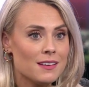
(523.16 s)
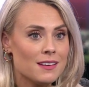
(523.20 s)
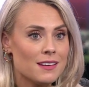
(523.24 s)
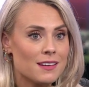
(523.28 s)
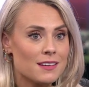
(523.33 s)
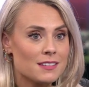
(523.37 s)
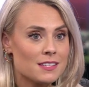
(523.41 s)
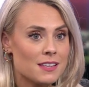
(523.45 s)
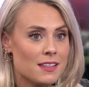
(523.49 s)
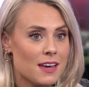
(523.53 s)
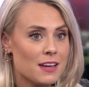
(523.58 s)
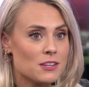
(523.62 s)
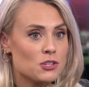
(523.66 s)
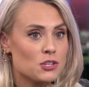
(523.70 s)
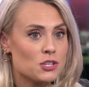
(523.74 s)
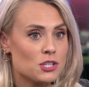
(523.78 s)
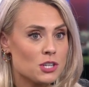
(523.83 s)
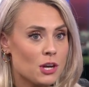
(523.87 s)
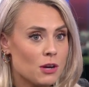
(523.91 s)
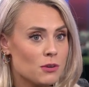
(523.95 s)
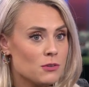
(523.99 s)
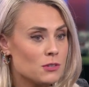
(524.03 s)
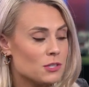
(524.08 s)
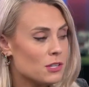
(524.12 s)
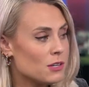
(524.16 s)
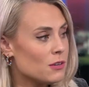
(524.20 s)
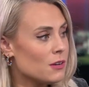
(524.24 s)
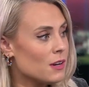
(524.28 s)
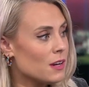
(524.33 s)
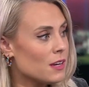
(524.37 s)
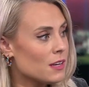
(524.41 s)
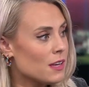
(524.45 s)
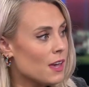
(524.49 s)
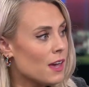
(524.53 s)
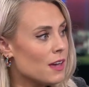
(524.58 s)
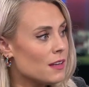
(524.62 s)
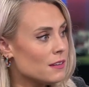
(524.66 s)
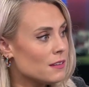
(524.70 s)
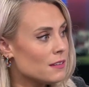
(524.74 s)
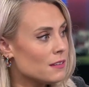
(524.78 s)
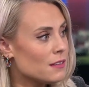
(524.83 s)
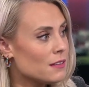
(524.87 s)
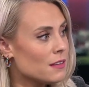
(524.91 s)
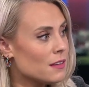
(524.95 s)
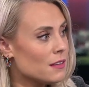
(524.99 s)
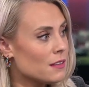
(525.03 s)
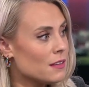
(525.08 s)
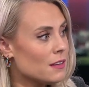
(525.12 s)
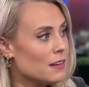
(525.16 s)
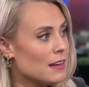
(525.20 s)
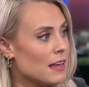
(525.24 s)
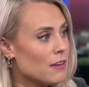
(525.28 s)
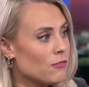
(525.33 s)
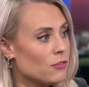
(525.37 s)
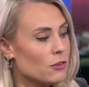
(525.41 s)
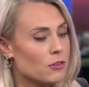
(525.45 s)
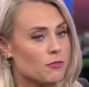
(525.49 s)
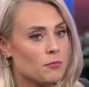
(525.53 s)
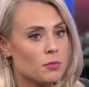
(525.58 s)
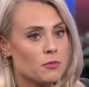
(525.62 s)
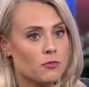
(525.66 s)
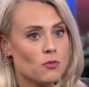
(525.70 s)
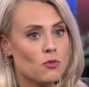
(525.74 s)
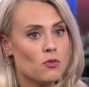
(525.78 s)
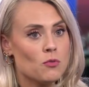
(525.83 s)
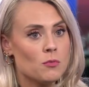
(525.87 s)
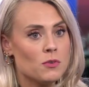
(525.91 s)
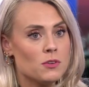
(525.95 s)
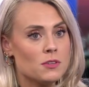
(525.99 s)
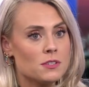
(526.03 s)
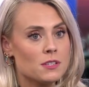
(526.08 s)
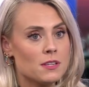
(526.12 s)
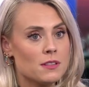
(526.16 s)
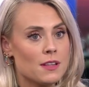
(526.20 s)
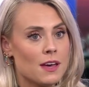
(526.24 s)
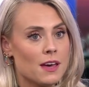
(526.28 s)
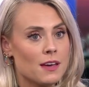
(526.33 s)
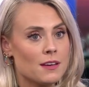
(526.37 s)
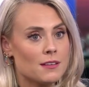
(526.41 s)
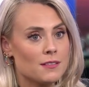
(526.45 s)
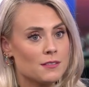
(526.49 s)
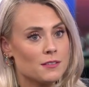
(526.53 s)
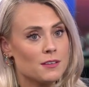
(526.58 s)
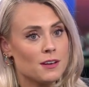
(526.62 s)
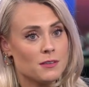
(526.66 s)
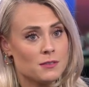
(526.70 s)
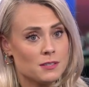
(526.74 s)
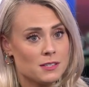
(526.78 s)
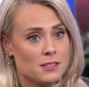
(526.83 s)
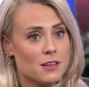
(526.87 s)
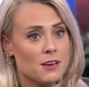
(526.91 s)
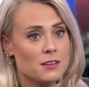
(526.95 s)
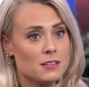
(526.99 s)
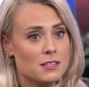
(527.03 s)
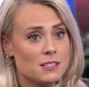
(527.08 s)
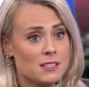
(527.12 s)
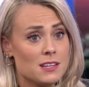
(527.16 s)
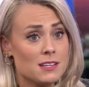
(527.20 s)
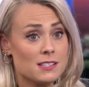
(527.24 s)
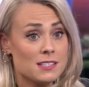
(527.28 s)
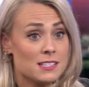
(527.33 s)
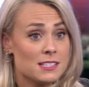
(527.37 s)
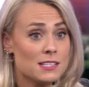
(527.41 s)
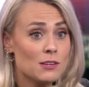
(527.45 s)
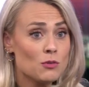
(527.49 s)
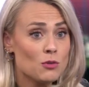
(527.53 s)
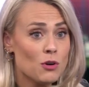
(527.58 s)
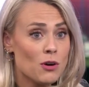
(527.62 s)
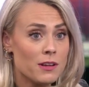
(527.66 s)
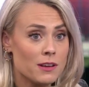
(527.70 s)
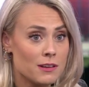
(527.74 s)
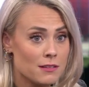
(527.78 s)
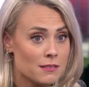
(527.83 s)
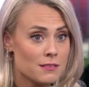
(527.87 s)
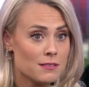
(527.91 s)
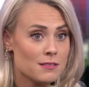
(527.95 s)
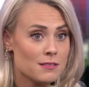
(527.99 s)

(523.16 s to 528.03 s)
So that just shows you, again, that the level of performance and that, you know, he's 36, he's still got it.